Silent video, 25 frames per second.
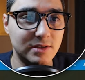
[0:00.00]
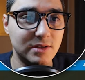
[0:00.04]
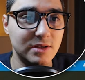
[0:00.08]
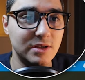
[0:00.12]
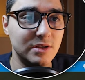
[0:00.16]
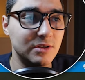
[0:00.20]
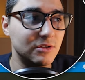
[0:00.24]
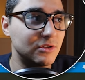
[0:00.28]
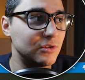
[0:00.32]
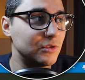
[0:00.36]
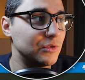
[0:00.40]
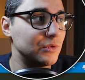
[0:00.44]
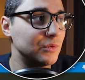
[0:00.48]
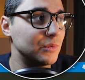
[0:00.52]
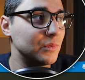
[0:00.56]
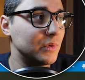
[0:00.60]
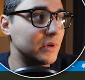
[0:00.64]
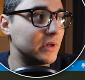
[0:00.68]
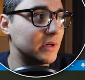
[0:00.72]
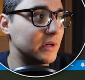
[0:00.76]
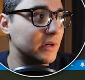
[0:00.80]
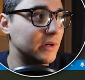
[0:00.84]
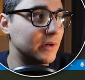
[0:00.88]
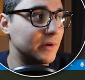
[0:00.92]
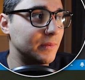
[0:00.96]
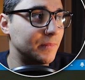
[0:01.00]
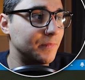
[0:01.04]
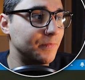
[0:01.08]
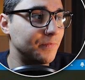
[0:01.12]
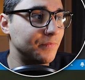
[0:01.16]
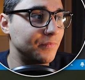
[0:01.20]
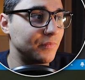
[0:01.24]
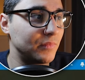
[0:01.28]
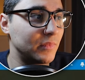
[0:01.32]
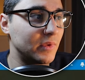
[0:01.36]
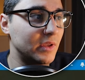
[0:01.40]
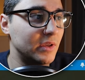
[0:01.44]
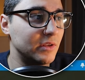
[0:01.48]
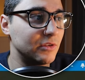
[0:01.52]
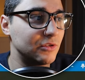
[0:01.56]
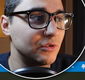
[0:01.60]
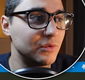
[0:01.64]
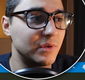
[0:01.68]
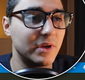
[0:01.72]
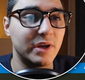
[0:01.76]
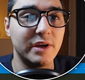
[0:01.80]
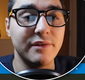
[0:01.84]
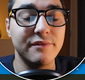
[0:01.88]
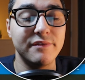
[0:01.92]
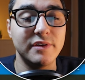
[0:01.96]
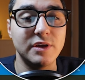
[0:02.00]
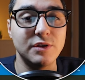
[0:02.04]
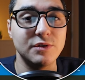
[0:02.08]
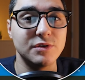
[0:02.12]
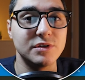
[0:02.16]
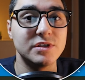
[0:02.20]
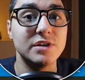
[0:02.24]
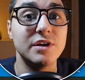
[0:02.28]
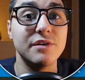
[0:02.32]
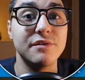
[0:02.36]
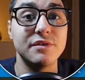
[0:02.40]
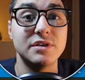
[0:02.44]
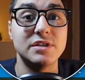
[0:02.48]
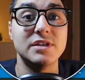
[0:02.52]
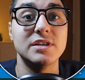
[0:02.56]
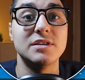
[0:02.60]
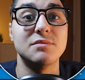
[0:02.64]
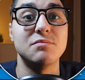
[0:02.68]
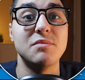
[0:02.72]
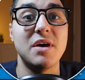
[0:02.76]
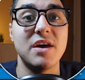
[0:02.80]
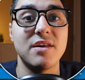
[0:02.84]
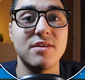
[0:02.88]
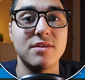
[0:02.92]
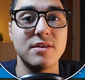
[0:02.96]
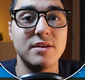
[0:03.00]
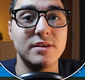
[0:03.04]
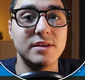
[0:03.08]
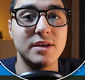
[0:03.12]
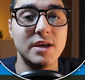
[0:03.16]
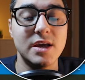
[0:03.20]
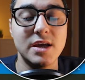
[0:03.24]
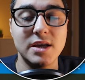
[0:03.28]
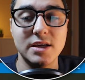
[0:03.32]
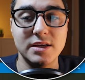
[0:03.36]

the configure services method